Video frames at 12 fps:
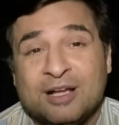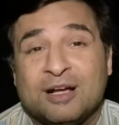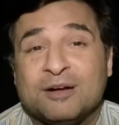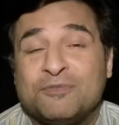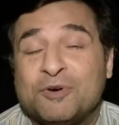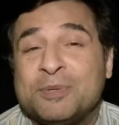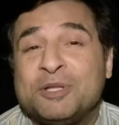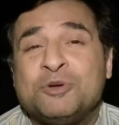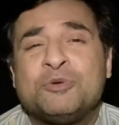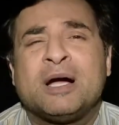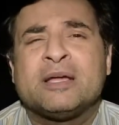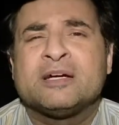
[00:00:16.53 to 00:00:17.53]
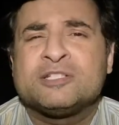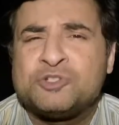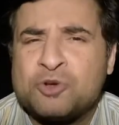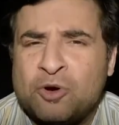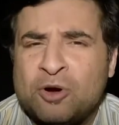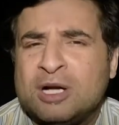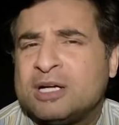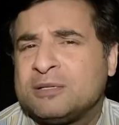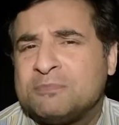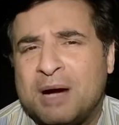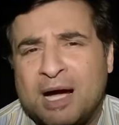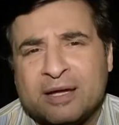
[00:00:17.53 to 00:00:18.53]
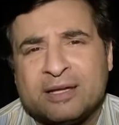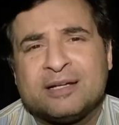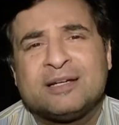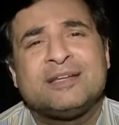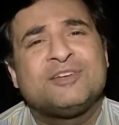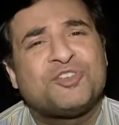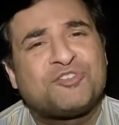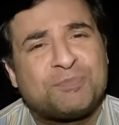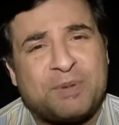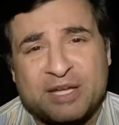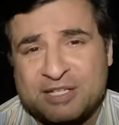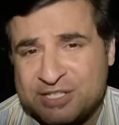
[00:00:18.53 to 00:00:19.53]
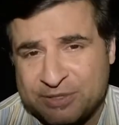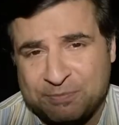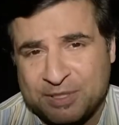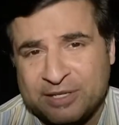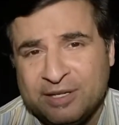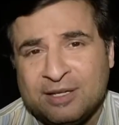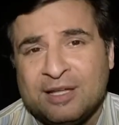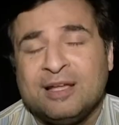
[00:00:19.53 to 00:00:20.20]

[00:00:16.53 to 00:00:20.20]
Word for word: a woman who I adore, admire and respect deeply,